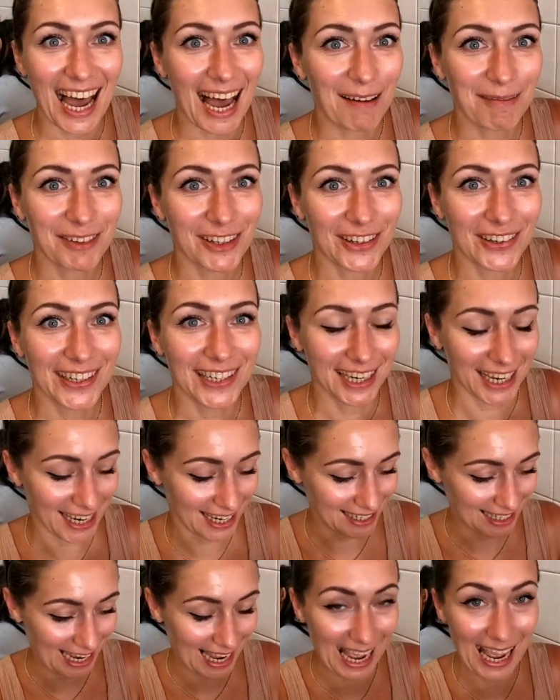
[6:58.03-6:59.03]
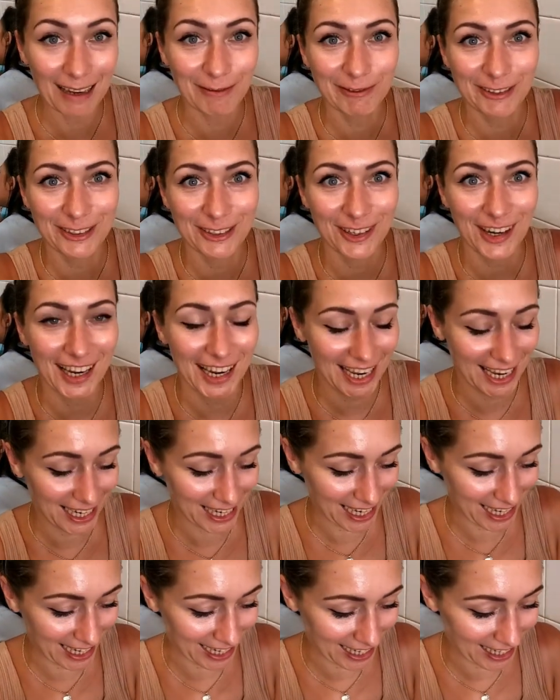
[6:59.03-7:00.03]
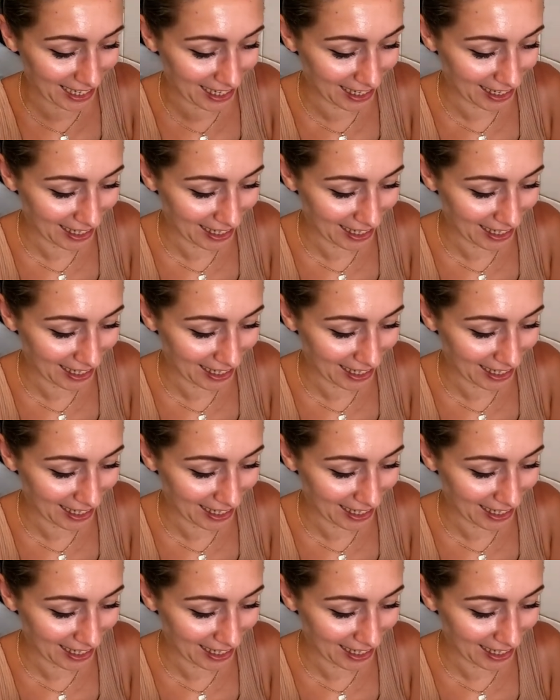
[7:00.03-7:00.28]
I'm going in. I'm trying it.